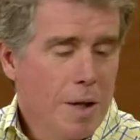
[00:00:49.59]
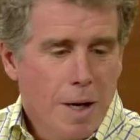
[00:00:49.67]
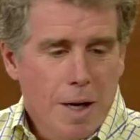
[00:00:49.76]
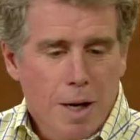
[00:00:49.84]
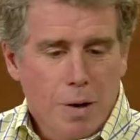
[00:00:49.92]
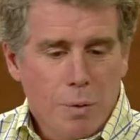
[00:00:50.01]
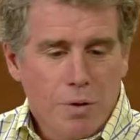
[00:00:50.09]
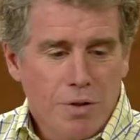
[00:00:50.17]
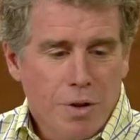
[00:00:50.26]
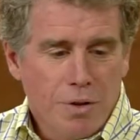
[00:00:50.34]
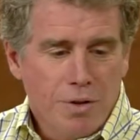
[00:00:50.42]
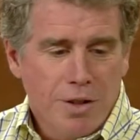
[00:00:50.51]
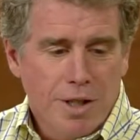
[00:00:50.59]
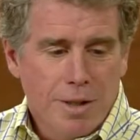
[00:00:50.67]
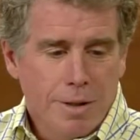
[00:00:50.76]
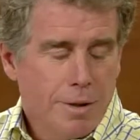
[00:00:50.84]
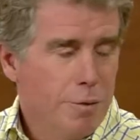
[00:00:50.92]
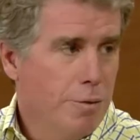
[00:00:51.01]
uh, we started skiing
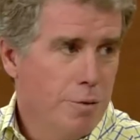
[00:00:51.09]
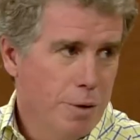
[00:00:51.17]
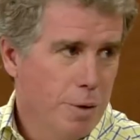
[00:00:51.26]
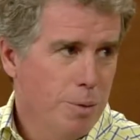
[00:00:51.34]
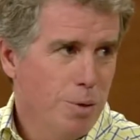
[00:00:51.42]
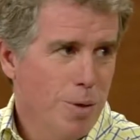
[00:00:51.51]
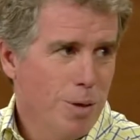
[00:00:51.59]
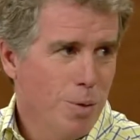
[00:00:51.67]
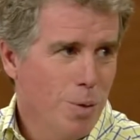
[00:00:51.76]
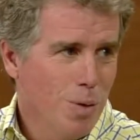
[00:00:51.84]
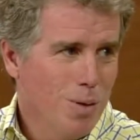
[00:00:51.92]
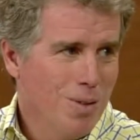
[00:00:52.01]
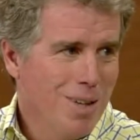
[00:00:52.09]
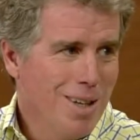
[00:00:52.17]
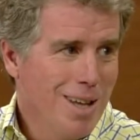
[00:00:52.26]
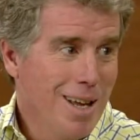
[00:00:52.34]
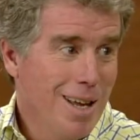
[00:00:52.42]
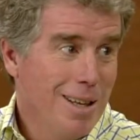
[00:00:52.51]
in different films around the world,
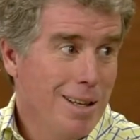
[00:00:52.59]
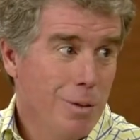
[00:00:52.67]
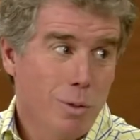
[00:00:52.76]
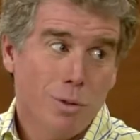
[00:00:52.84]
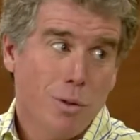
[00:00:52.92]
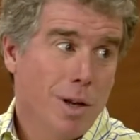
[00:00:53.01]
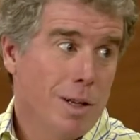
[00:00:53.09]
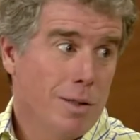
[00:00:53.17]
and it was great.